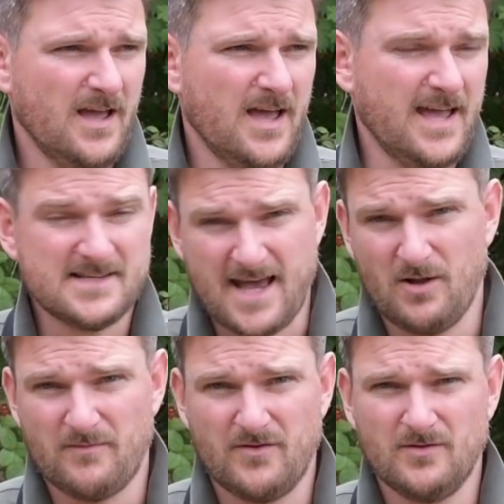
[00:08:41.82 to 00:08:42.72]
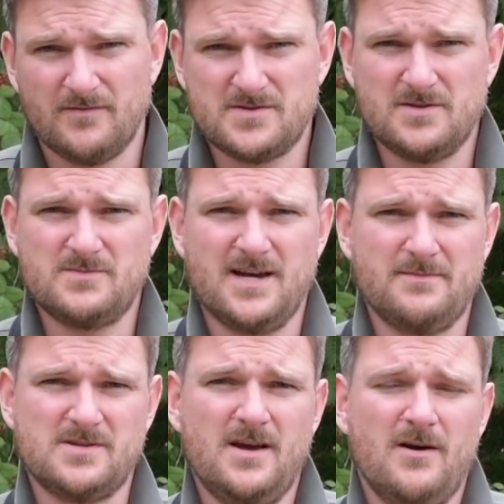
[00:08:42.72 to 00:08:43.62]
It's helpful for
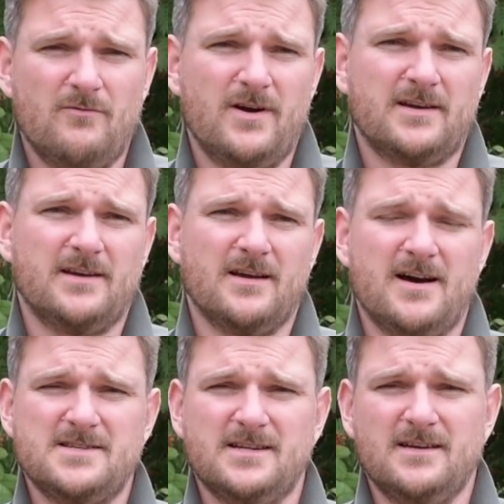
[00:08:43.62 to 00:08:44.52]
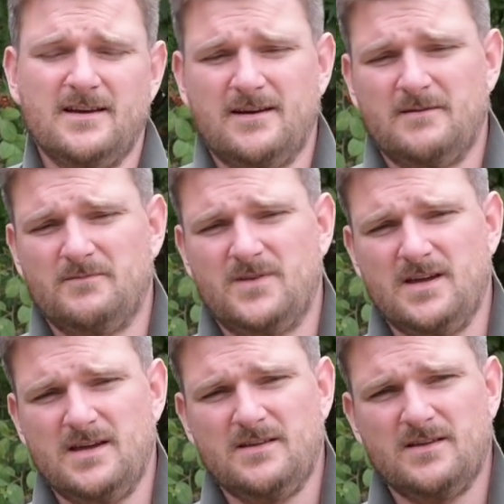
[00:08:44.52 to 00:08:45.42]
sometimes recognising
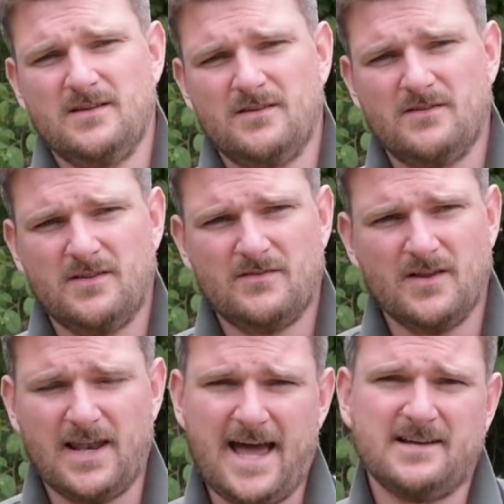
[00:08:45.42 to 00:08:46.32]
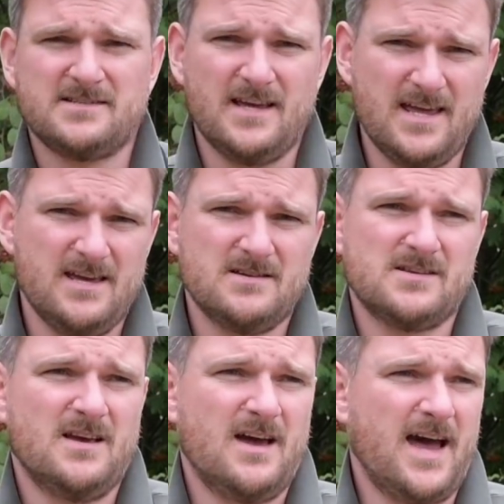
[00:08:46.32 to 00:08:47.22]
the legs, ears,